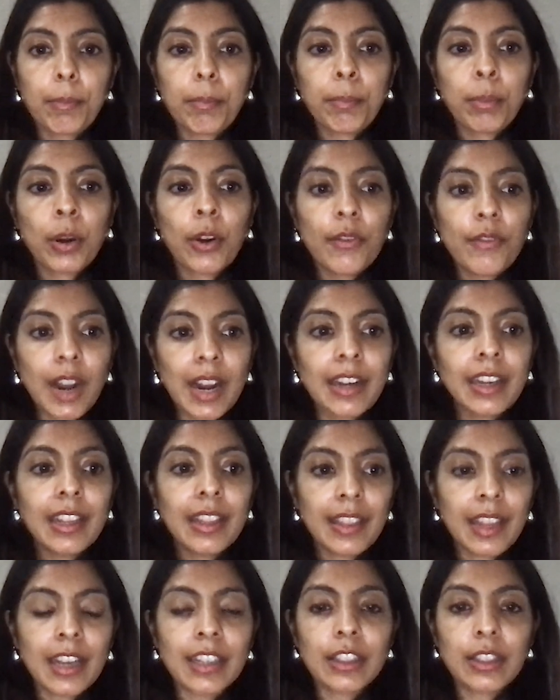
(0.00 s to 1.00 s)

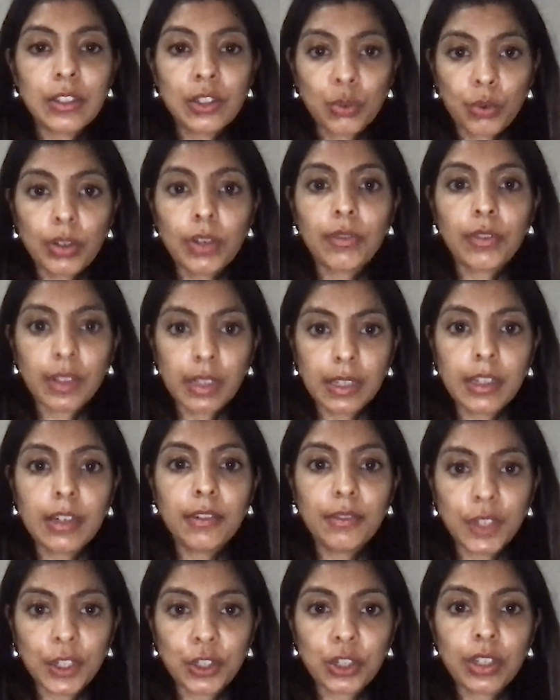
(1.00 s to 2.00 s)
Providing that sort of clear
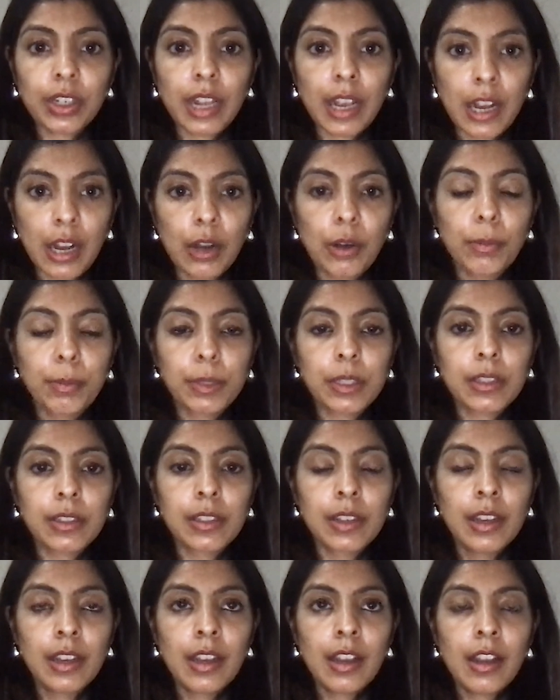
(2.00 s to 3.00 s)
vision helps
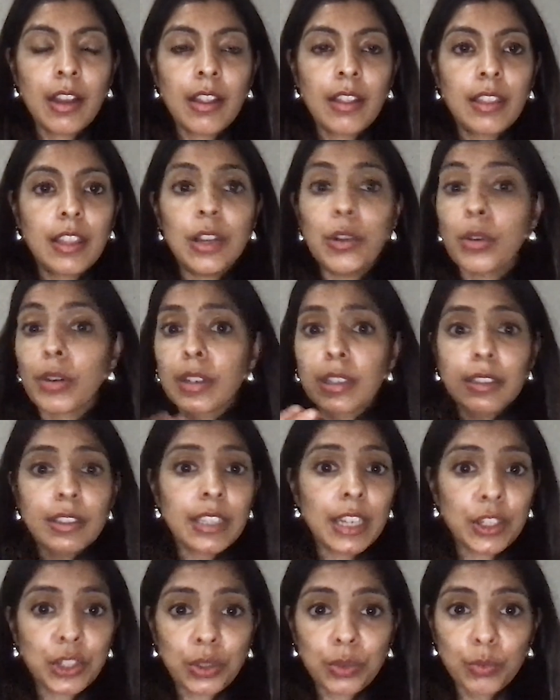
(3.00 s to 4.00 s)
the
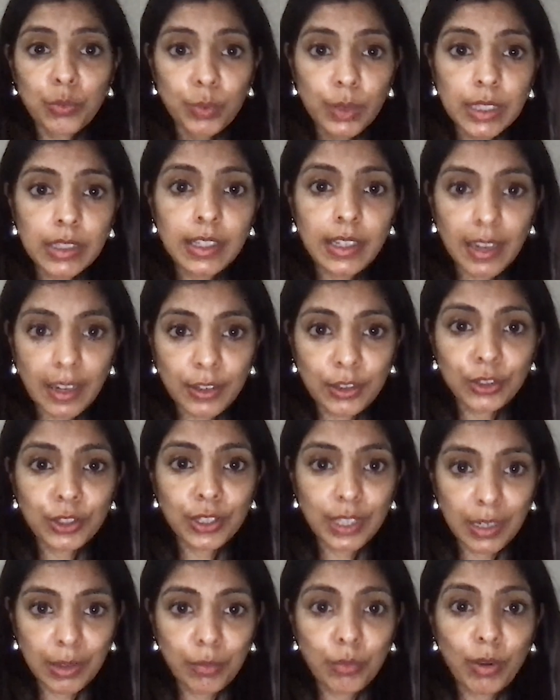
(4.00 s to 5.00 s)
organization really
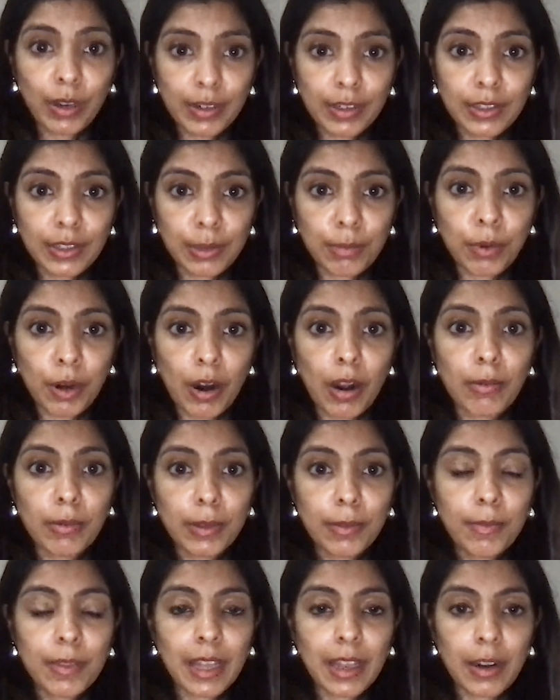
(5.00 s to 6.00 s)
understand what is the
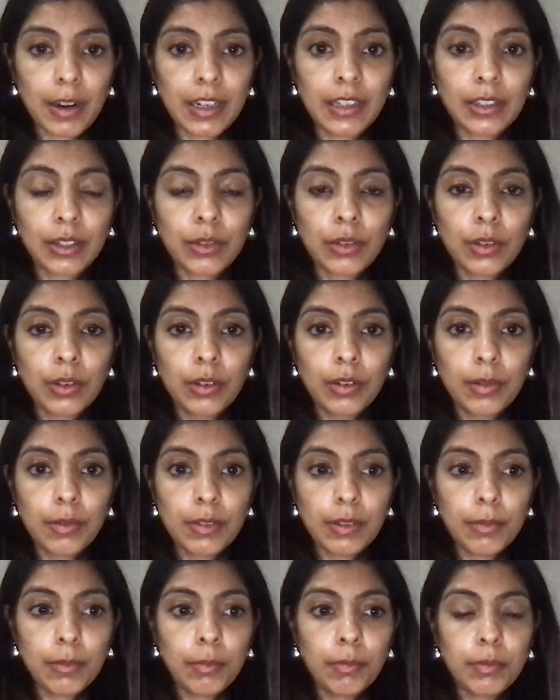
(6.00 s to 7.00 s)
problem that is
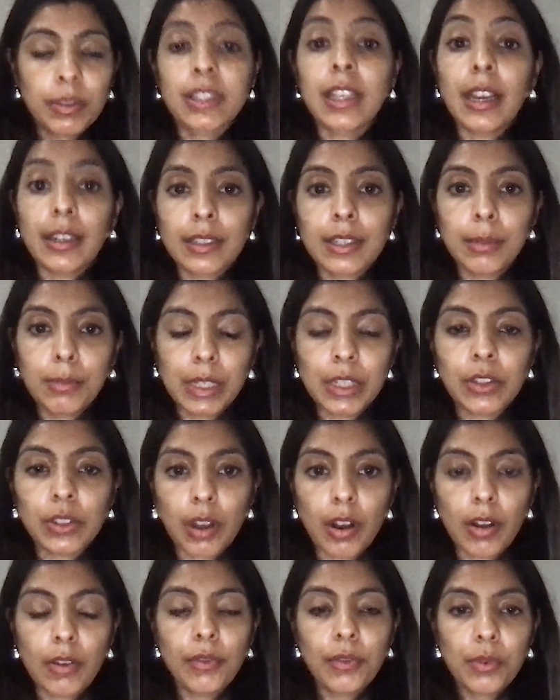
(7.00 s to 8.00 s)
set to be
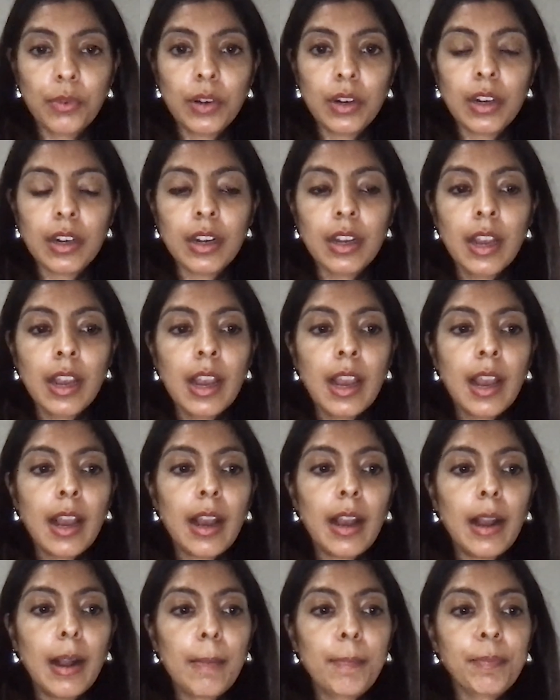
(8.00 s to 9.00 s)
solved for.
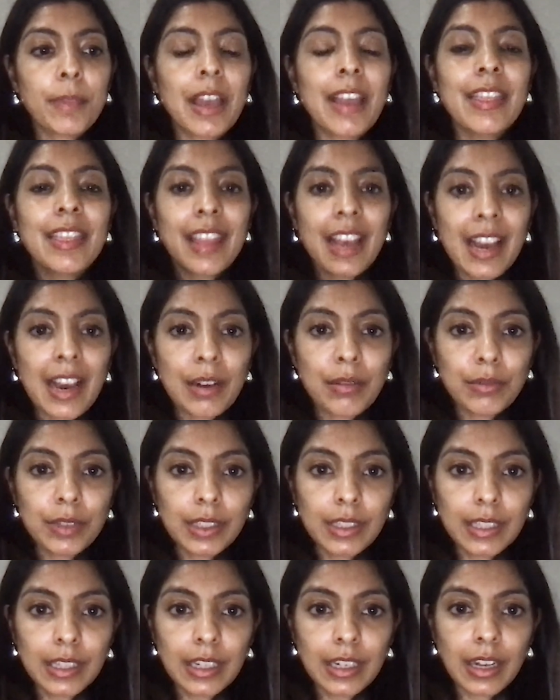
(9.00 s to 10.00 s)
And that
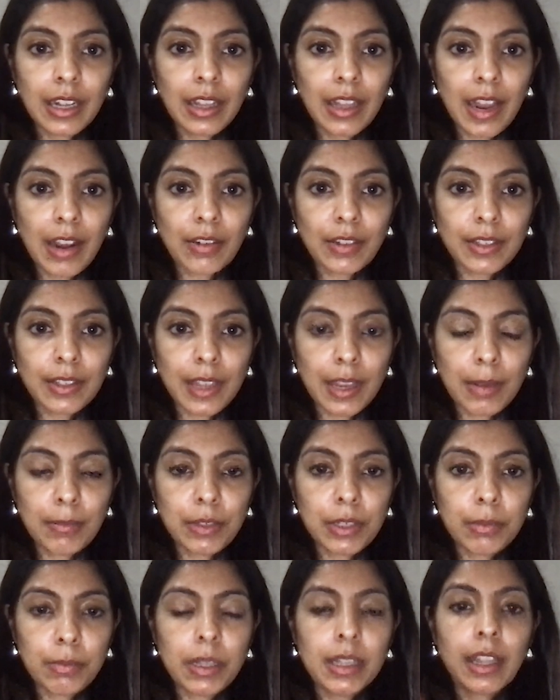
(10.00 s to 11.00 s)
really allows them
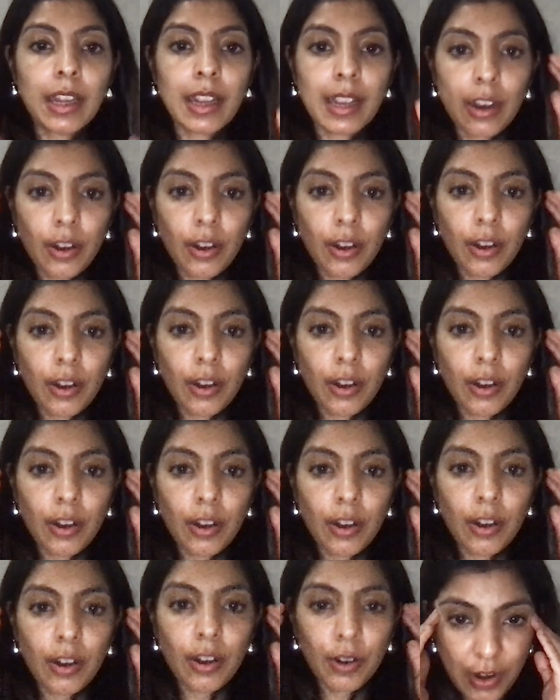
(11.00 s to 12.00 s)
to be like, okay, I
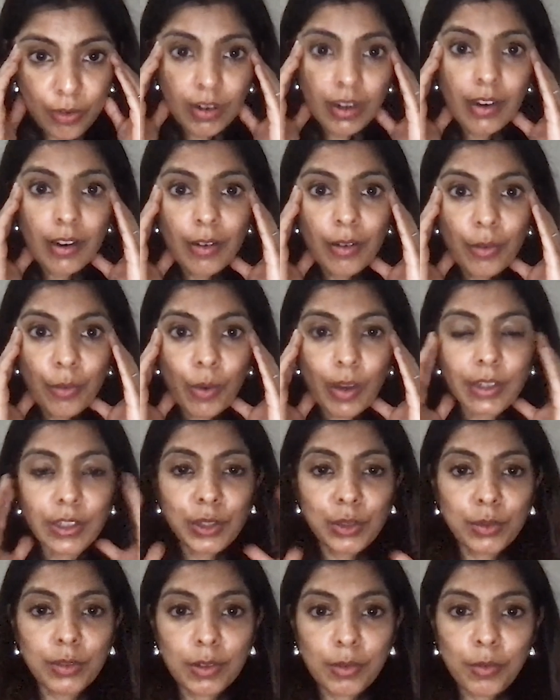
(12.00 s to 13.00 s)
know what
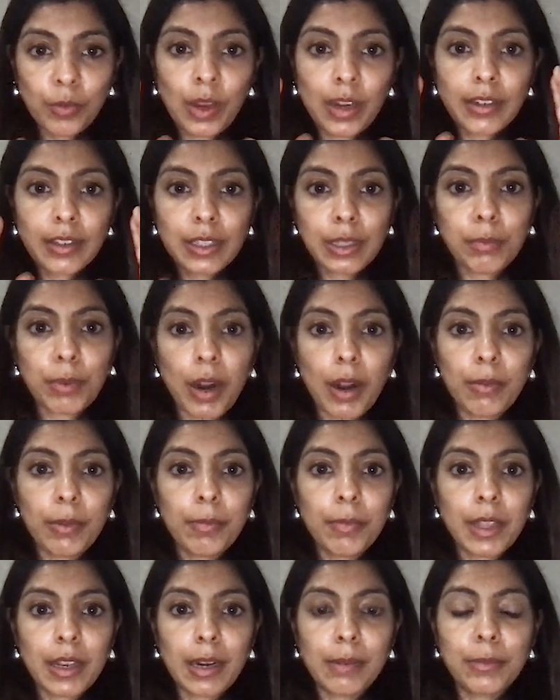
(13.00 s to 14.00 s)
is the
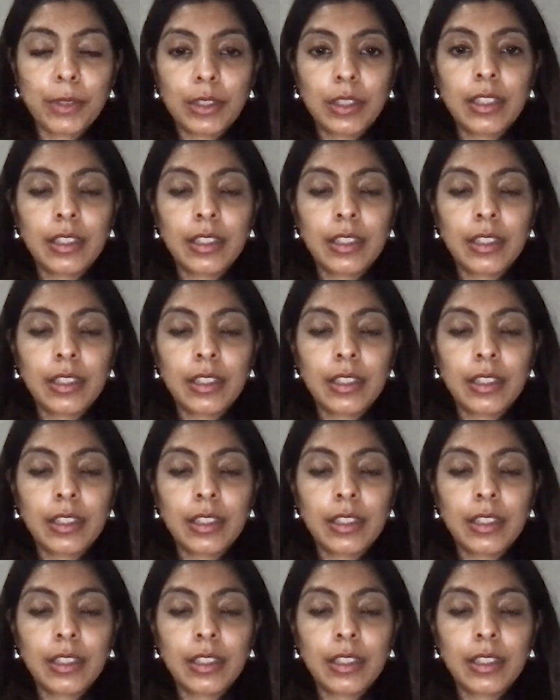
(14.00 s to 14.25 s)
problem that I'm